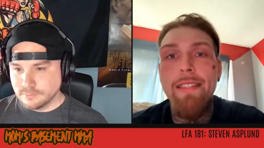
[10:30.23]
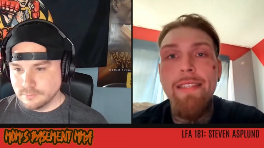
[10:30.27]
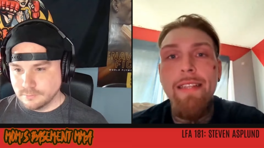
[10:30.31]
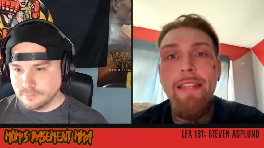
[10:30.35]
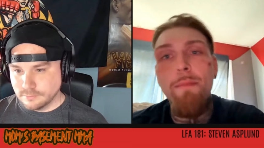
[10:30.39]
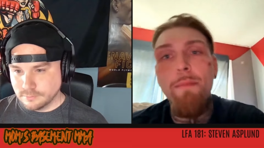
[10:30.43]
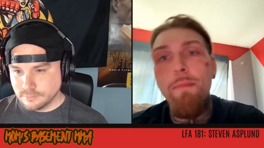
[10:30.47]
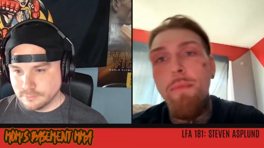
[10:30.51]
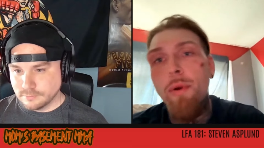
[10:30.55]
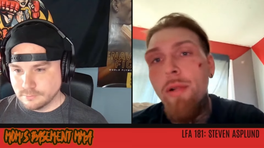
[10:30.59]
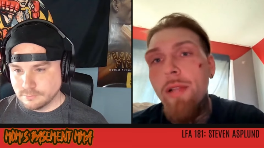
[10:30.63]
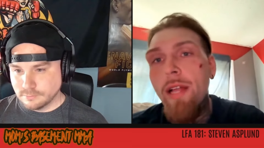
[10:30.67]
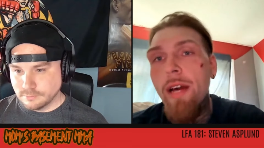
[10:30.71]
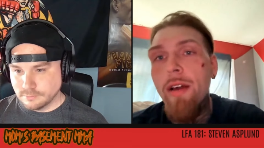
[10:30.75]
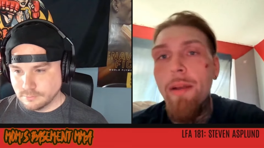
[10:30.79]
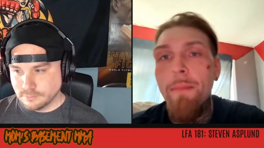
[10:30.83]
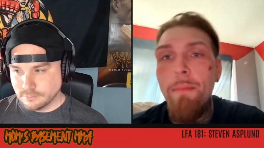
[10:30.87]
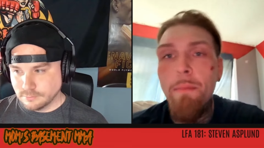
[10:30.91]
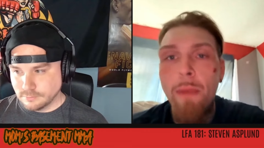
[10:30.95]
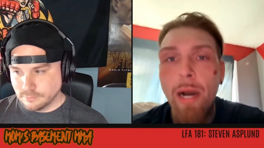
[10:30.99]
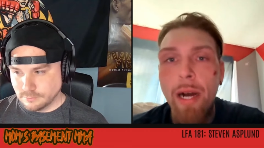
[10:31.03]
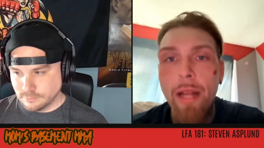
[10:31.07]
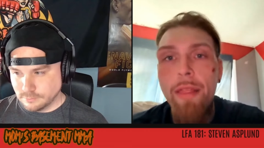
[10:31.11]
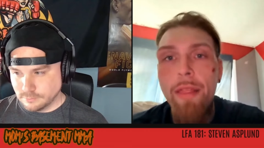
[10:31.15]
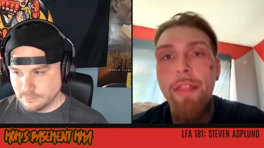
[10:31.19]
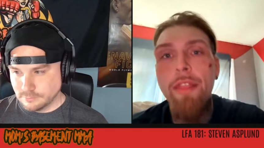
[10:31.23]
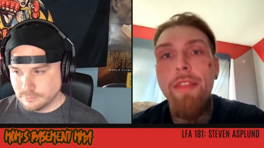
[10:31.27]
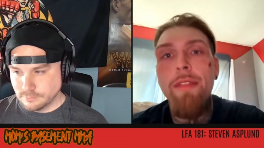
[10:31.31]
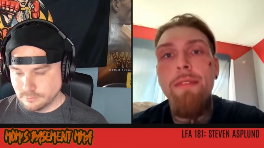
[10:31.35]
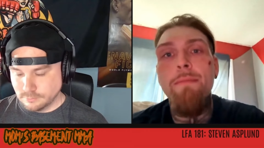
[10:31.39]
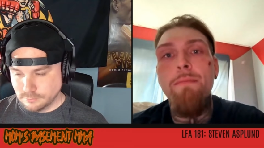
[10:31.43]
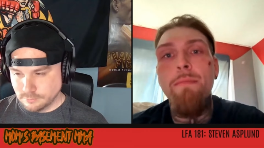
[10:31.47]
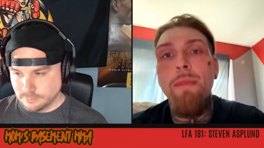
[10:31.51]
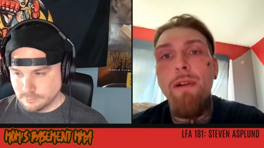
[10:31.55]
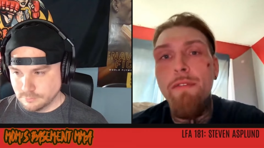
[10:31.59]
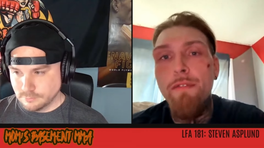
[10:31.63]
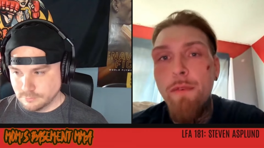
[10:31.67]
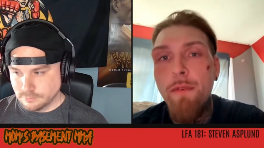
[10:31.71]
Speaker 1: and then pull out a month
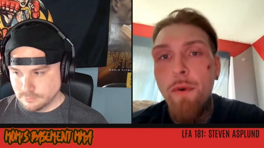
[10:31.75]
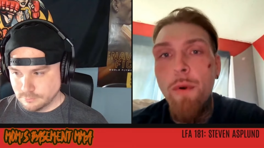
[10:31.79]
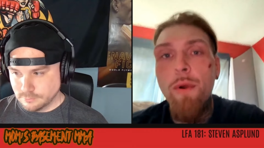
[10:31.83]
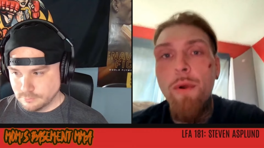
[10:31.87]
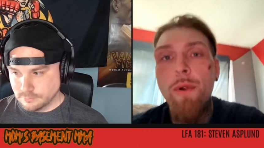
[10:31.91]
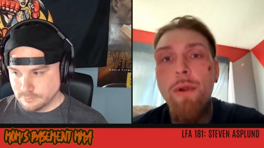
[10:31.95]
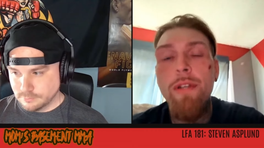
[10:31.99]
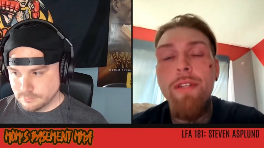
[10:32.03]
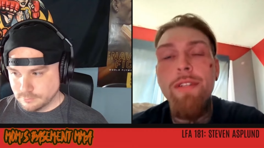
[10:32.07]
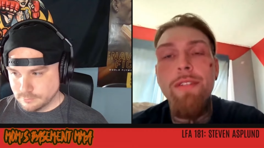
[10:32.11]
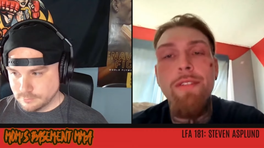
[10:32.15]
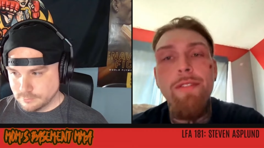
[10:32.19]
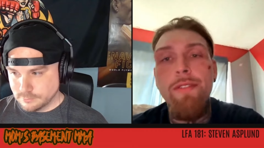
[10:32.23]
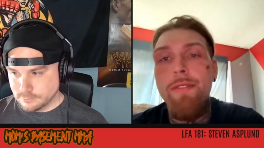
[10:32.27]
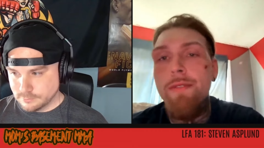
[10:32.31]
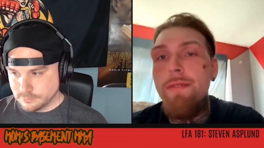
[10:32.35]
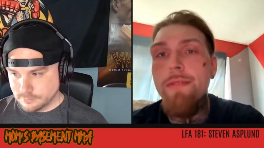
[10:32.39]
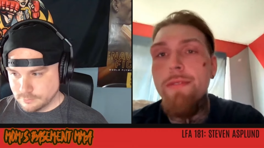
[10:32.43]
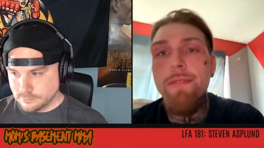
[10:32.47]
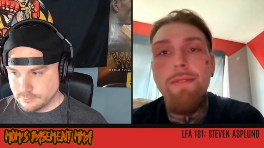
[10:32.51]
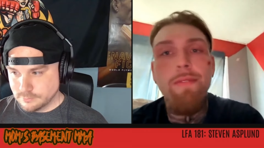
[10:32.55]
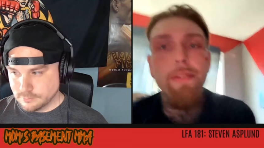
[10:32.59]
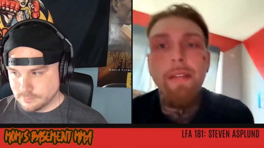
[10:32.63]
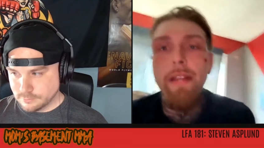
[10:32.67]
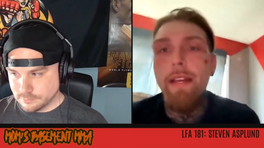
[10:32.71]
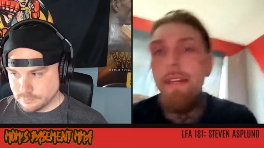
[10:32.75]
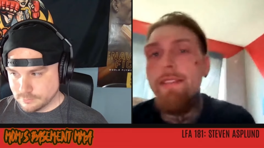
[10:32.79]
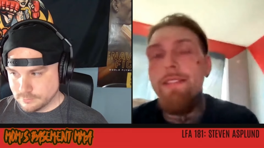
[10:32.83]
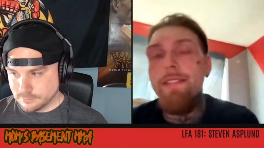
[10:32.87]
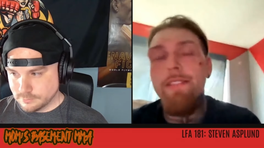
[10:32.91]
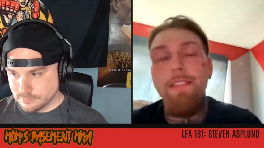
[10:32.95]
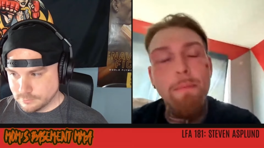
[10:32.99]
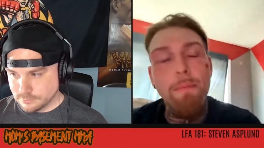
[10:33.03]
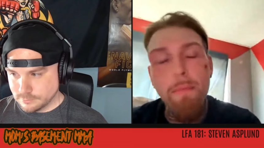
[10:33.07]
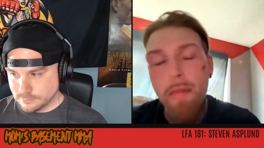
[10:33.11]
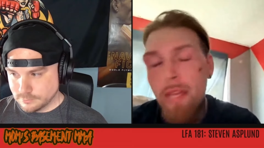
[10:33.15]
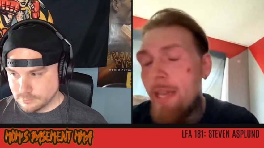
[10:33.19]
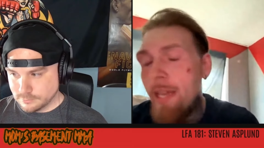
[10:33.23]
before is, to
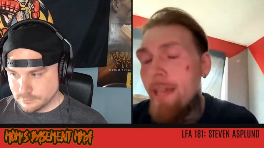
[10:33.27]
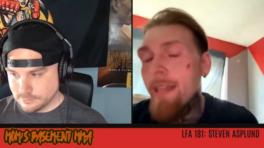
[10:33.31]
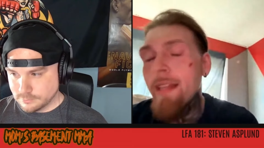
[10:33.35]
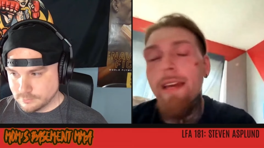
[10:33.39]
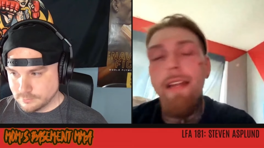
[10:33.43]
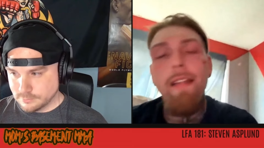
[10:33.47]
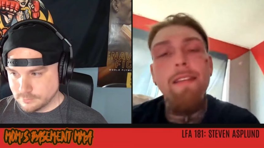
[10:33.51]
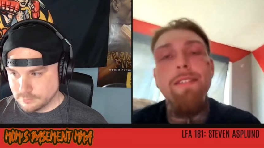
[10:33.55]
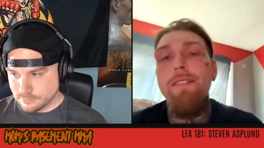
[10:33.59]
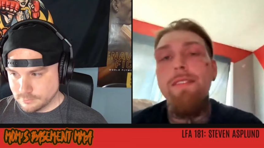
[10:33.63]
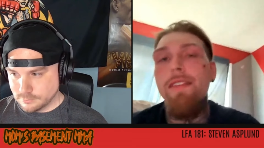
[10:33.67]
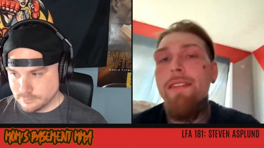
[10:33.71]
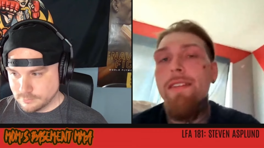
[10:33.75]
me, that is